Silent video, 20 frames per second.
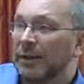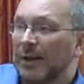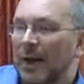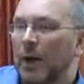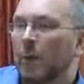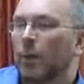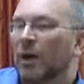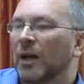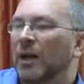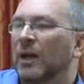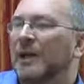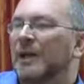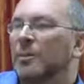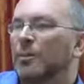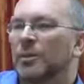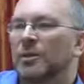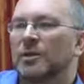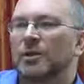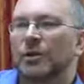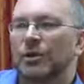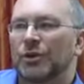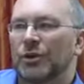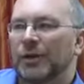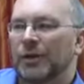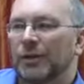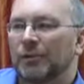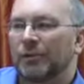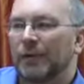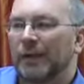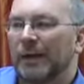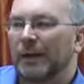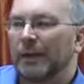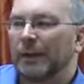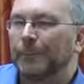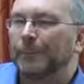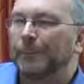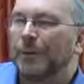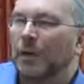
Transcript: it will at least be search engine friendly.